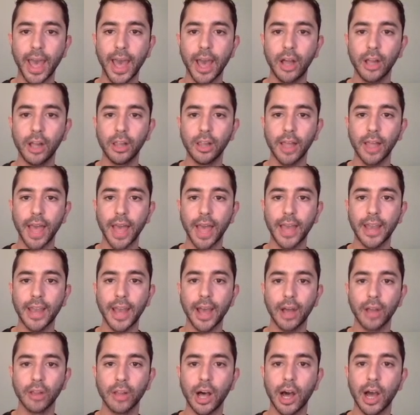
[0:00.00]

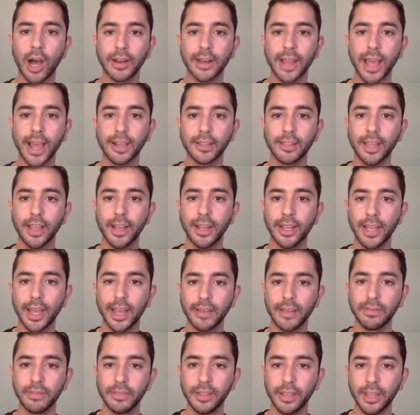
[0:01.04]
LNL, long neck lady
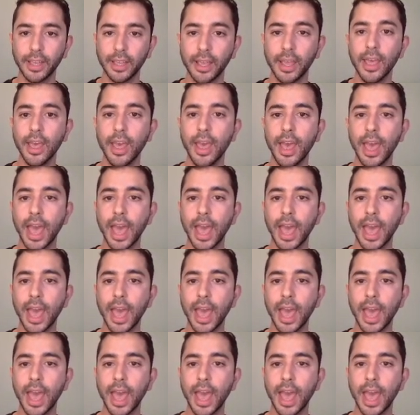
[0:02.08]
NFT.